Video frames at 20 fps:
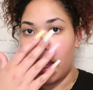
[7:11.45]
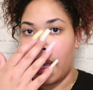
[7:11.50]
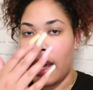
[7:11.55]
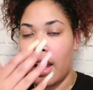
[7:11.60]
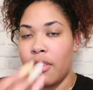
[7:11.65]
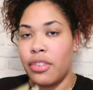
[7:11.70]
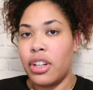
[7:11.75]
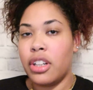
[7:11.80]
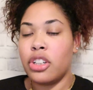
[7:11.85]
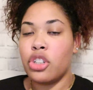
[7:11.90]
I
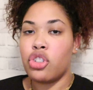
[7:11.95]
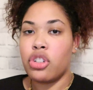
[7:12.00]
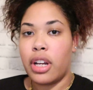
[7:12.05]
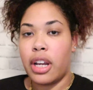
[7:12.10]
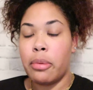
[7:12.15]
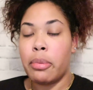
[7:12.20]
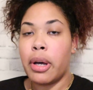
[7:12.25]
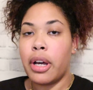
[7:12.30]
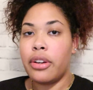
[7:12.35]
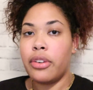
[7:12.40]
have it on a
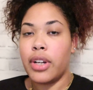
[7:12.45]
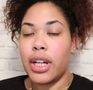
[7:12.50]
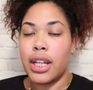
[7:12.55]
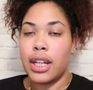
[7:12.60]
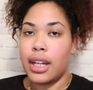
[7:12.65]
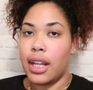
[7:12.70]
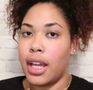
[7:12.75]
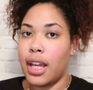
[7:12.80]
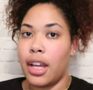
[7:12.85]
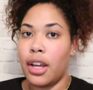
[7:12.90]
tripod
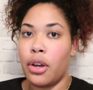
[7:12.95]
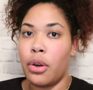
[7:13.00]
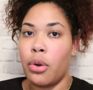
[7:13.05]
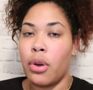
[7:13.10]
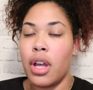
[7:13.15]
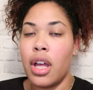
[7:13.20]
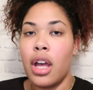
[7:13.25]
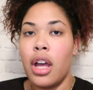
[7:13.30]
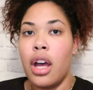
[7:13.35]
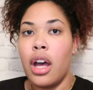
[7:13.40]
right
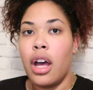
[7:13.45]
now.